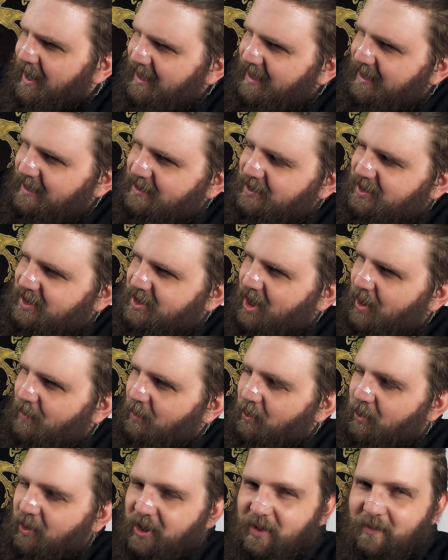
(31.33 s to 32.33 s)
in
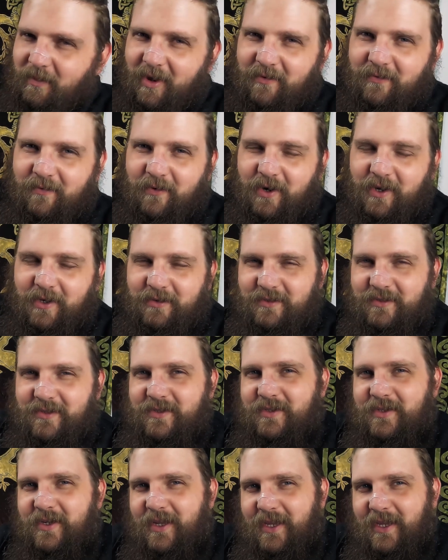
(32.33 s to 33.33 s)
summary, my
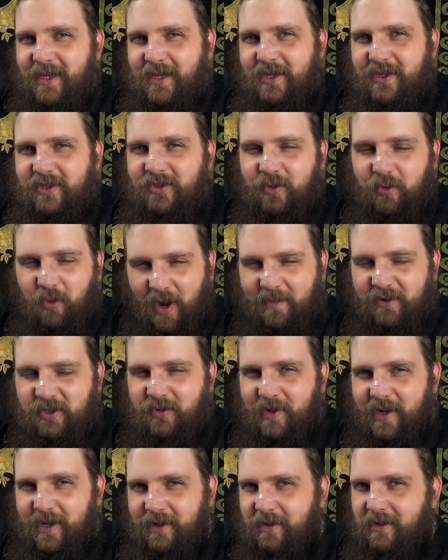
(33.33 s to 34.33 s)
friends. So grab a
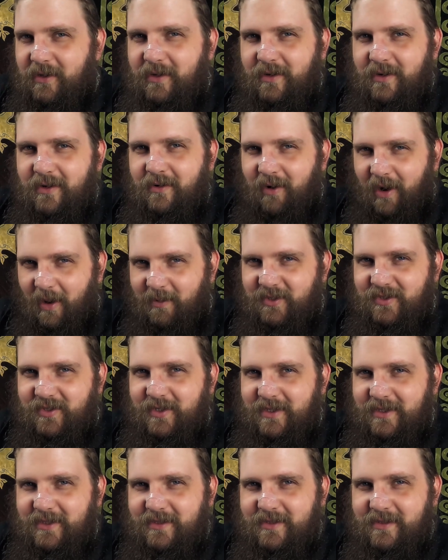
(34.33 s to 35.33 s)
drink, grab a
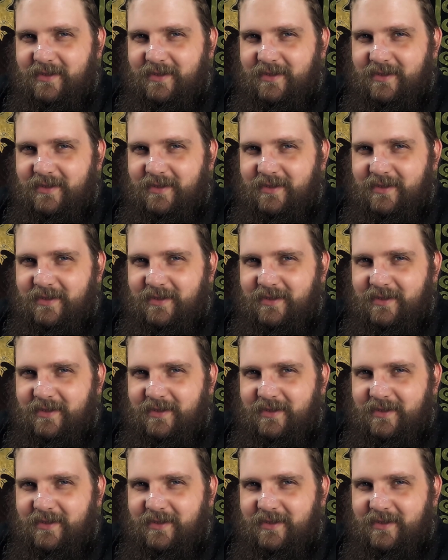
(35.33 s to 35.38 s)
seat.